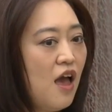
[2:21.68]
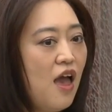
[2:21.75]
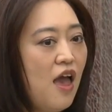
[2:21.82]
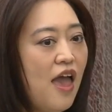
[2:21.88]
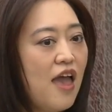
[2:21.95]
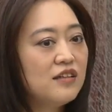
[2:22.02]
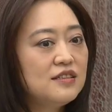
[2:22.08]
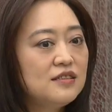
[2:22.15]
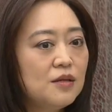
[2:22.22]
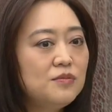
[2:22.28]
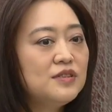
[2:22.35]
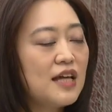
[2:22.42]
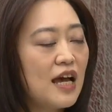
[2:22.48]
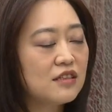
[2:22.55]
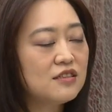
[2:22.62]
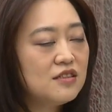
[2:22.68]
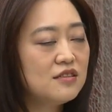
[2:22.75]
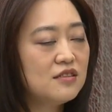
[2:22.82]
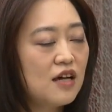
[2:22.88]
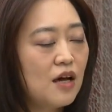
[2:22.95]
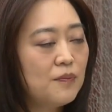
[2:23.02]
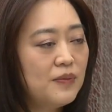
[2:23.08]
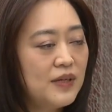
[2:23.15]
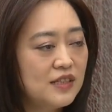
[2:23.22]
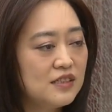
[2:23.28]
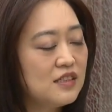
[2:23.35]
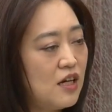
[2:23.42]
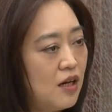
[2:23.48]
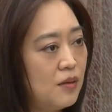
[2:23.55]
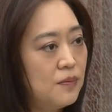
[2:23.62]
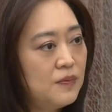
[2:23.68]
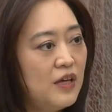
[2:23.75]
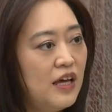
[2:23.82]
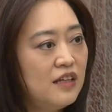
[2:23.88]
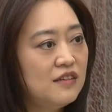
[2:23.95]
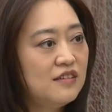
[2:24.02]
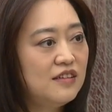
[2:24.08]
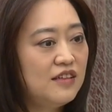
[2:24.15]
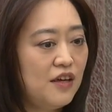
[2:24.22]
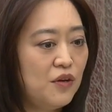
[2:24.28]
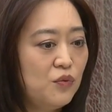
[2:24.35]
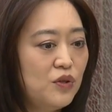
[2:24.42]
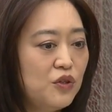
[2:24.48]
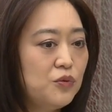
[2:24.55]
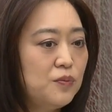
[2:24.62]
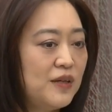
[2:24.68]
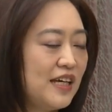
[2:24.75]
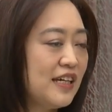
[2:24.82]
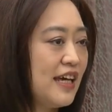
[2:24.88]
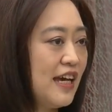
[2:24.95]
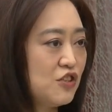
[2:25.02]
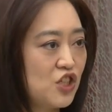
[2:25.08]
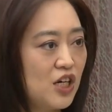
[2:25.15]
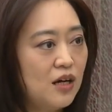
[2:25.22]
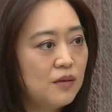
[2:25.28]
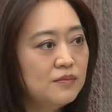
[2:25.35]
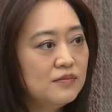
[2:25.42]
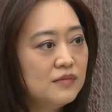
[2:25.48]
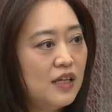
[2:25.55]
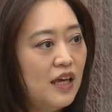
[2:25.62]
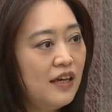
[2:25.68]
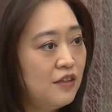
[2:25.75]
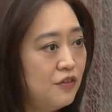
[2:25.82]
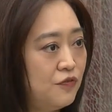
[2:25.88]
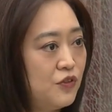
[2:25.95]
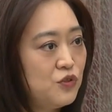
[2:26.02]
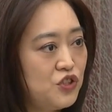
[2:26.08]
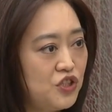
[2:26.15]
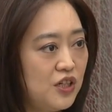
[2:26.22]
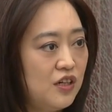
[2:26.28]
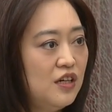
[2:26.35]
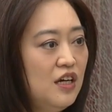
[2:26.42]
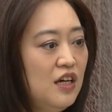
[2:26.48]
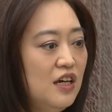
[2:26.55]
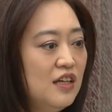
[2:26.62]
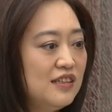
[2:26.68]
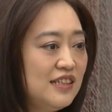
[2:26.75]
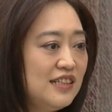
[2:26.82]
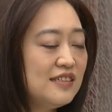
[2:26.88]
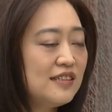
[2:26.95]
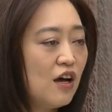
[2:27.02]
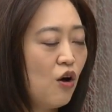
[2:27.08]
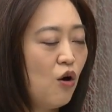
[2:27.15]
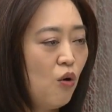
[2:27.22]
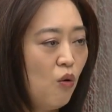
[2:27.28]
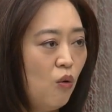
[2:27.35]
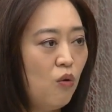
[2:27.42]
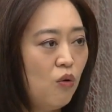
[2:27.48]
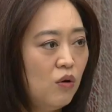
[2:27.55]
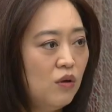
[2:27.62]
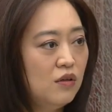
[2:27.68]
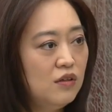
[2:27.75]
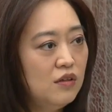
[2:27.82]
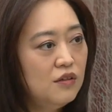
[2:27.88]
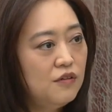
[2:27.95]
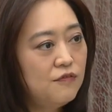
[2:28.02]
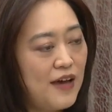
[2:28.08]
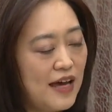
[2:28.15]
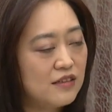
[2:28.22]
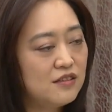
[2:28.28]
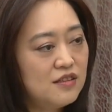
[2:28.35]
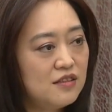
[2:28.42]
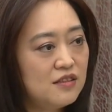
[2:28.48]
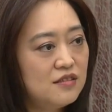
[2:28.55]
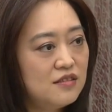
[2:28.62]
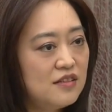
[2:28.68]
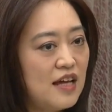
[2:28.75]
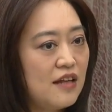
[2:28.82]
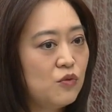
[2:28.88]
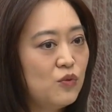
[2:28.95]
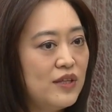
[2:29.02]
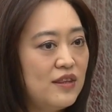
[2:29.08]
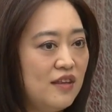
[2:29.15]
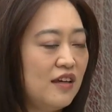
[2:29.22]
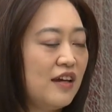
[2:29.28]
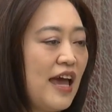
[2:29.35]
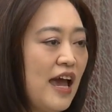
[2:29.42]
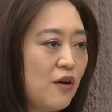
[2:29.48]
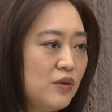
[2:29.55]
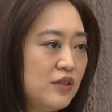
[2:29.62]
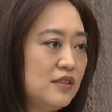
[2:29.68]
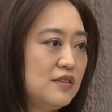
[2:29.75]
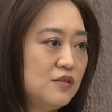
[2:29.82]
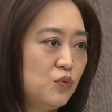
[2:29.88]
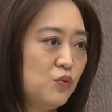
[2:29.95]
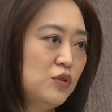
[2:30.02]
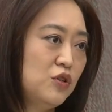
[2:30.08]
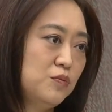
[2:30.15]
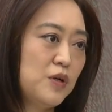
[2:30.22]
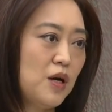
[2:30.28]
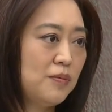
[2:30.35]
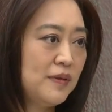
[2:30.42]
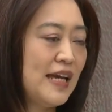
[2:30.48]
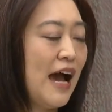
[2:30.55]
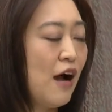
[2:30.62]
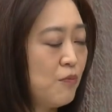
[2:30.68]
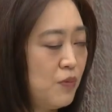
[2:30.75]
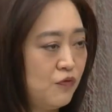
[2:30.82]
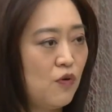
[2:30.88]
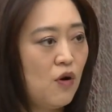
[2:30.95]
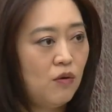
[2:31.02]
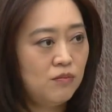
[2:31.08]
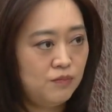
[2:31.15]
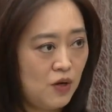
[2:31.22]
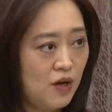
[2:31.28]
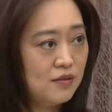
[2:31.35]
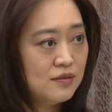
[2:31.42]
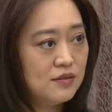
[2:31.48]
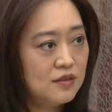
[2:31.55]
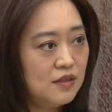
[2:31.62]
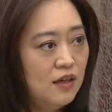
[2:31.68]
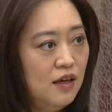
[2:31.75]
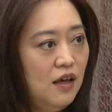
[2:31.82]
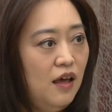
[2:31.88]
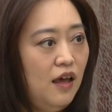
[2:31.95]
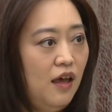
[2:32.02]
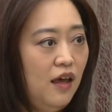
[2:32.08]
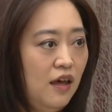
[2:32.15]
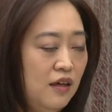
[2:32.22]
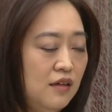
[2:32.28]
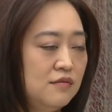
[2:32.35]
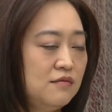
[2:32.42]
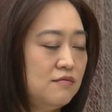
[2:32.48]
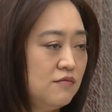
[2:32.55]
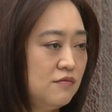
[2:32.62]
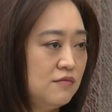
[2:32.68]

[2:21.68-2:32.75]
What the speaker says: and some sectors are beaten up and they will play catch up in the future. These are all factors that we think equities will probably outperform bonds in